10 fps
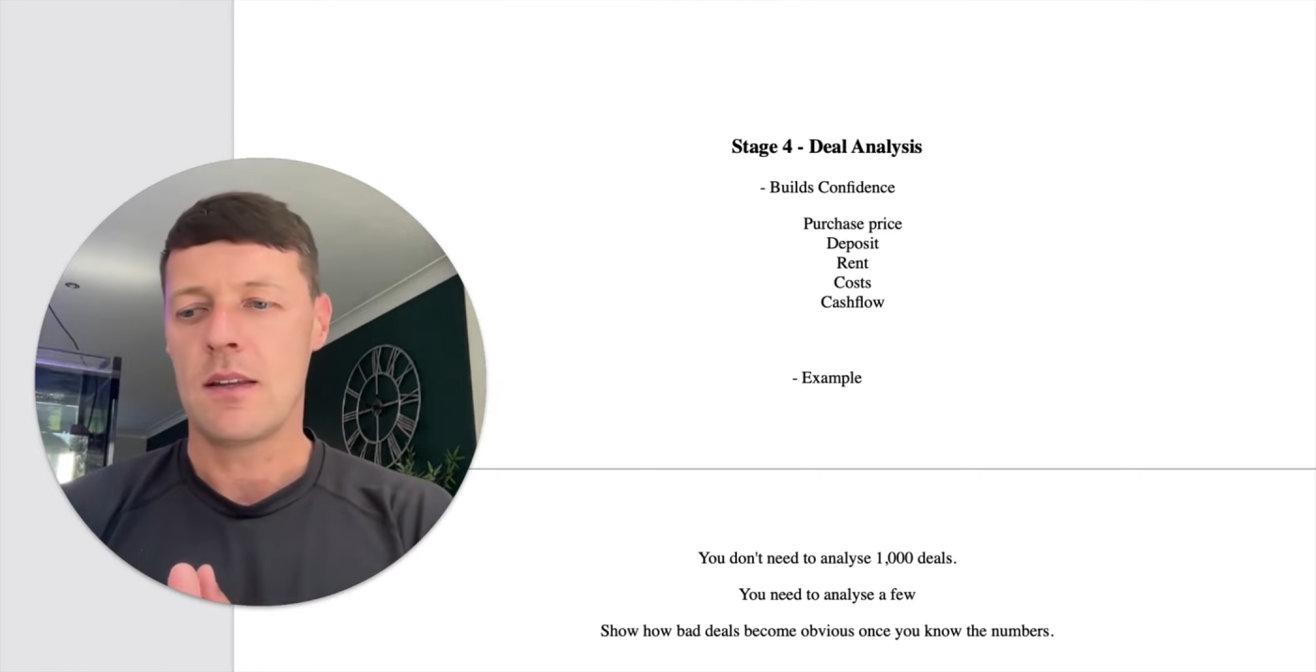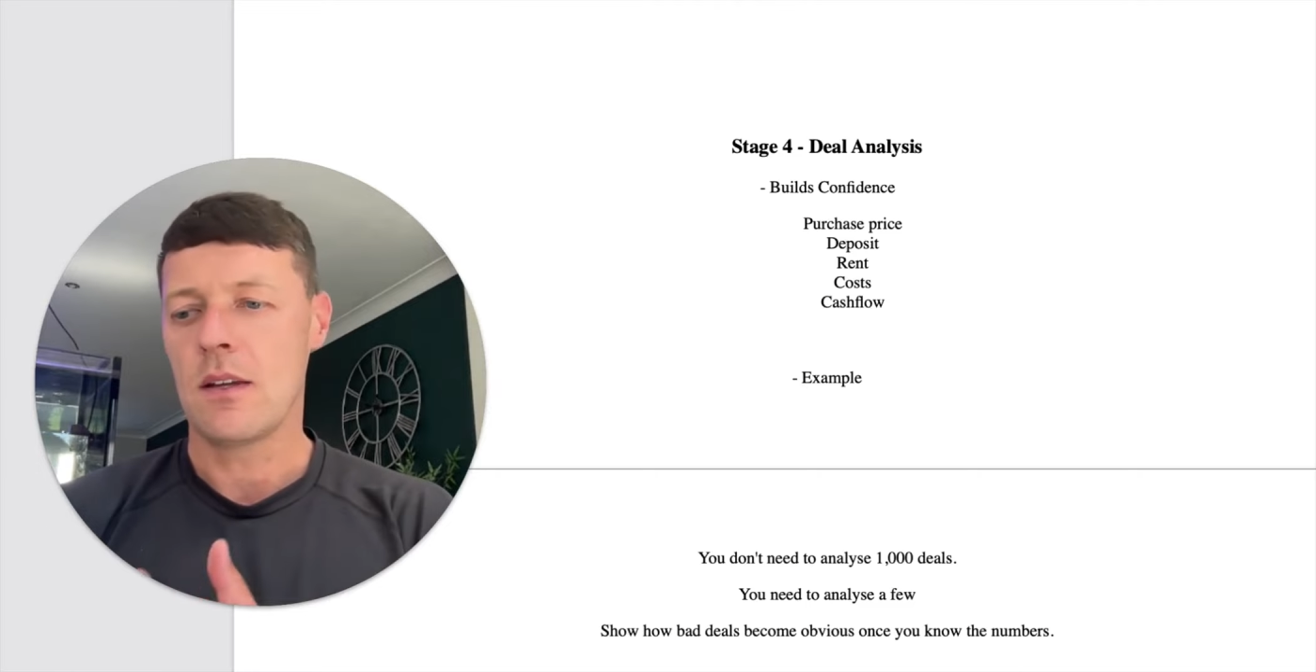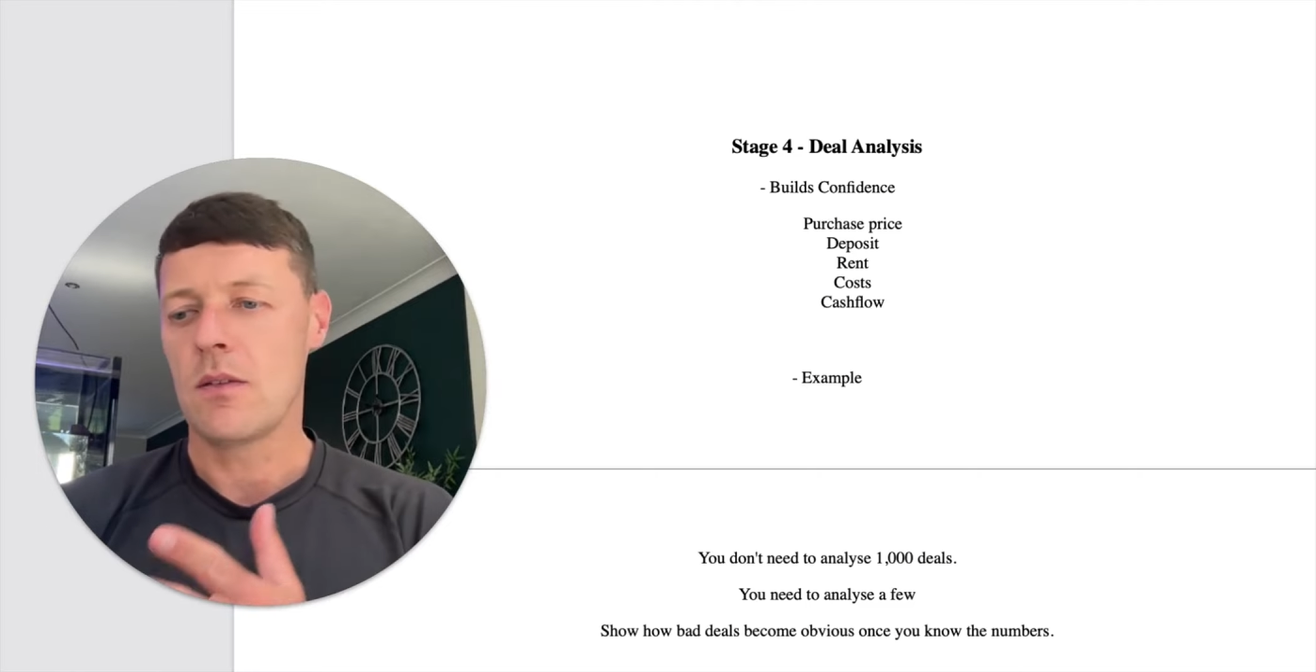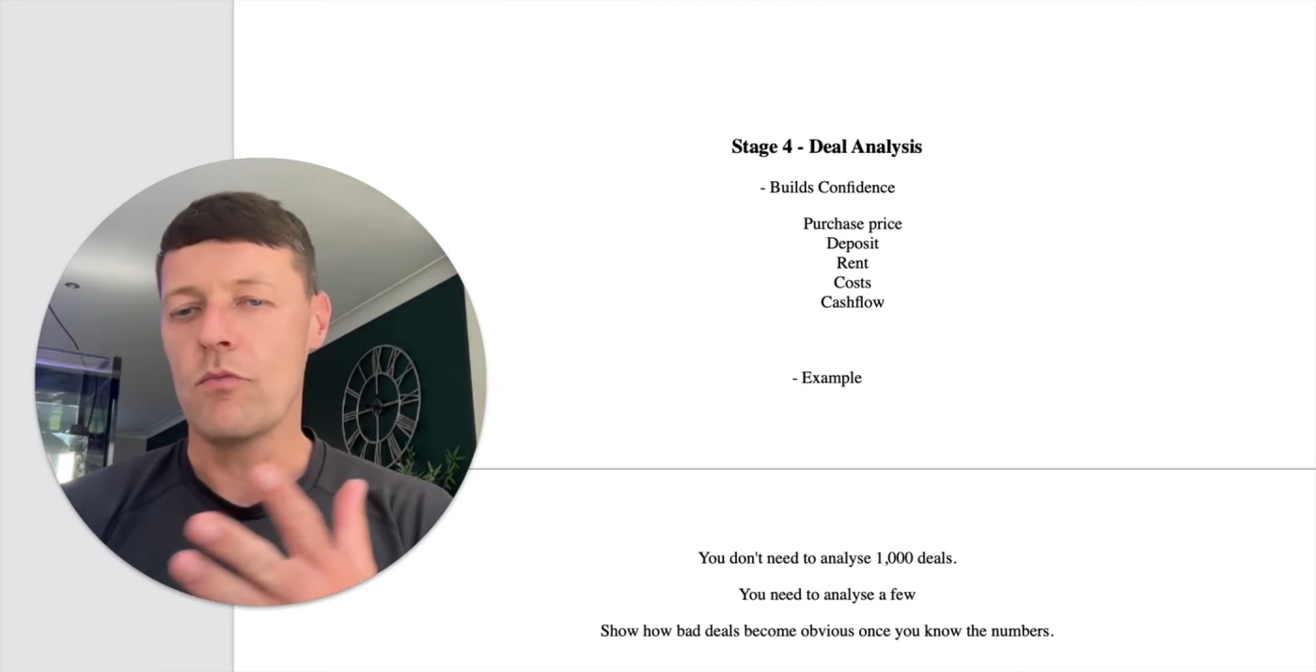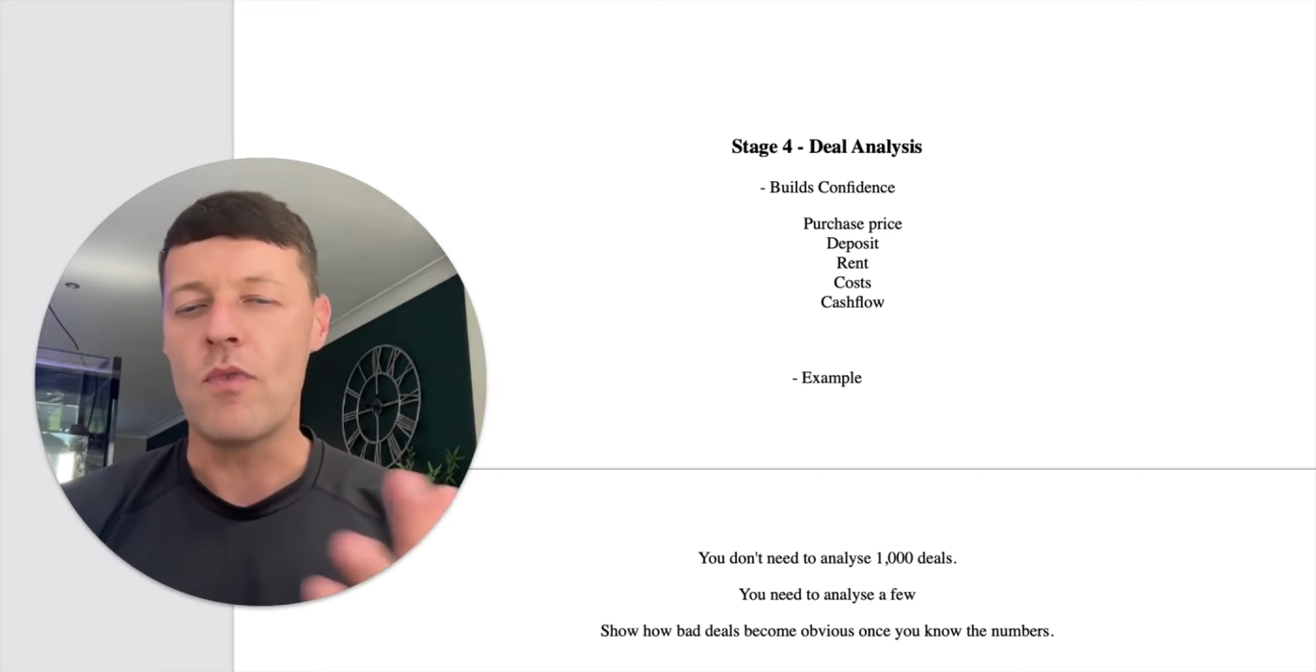
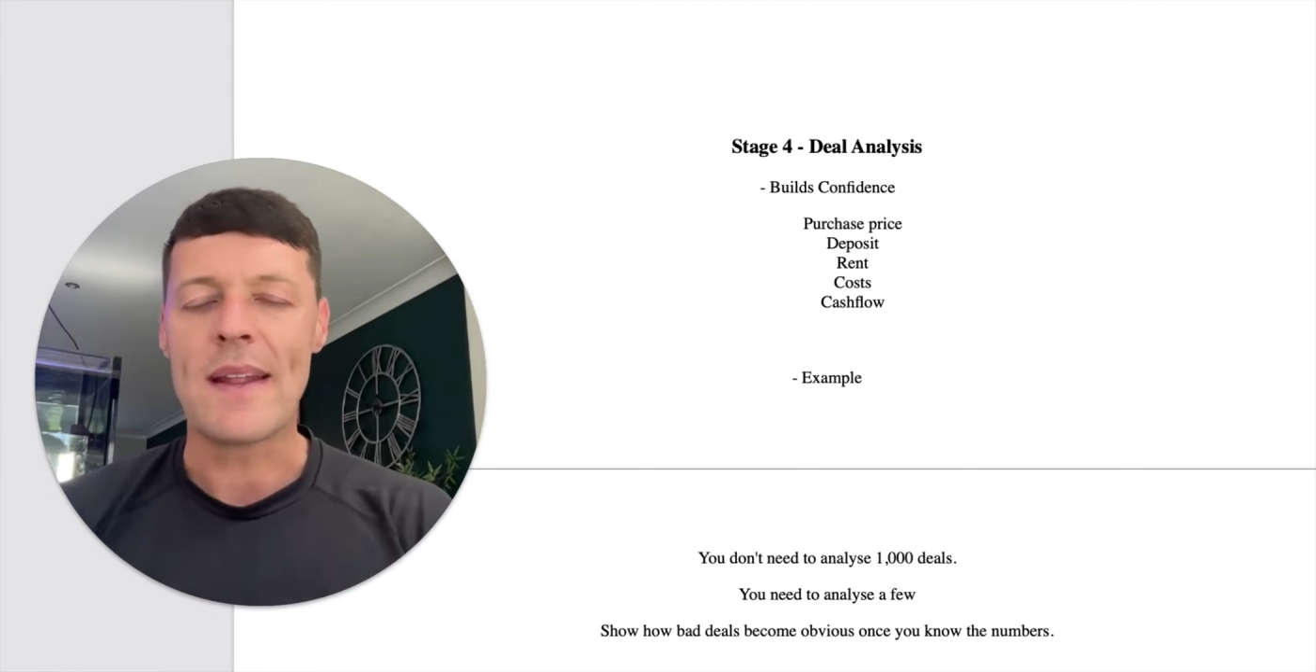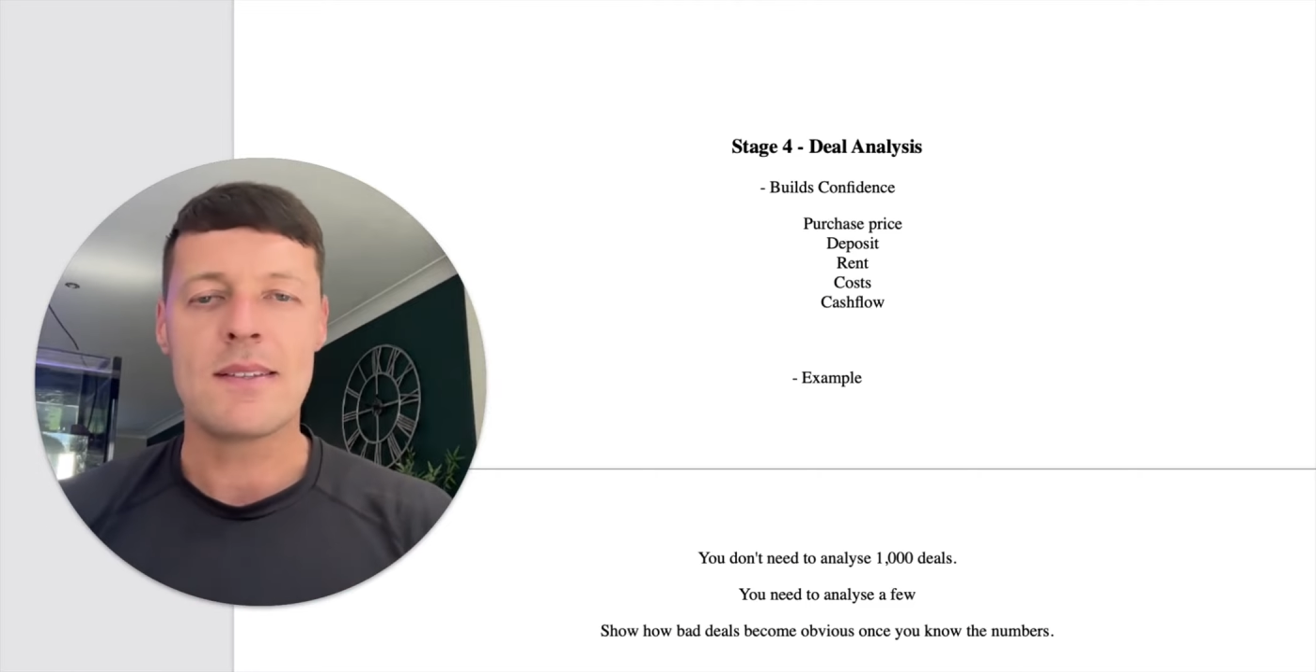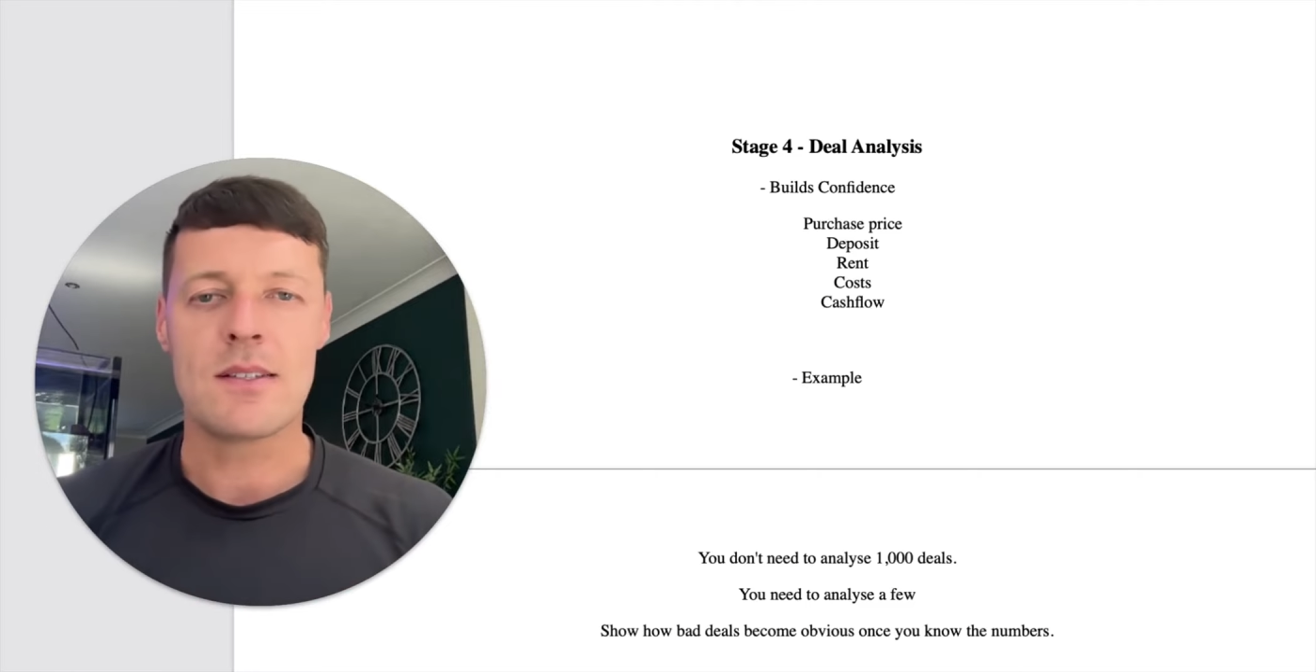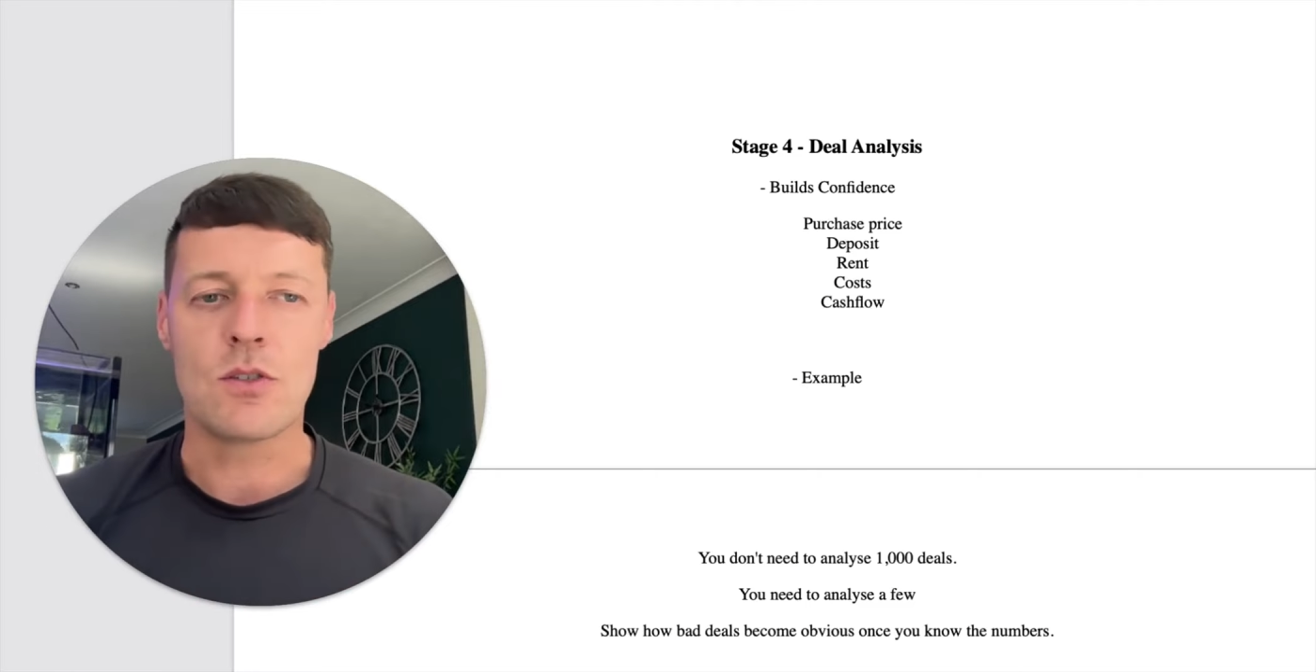the rent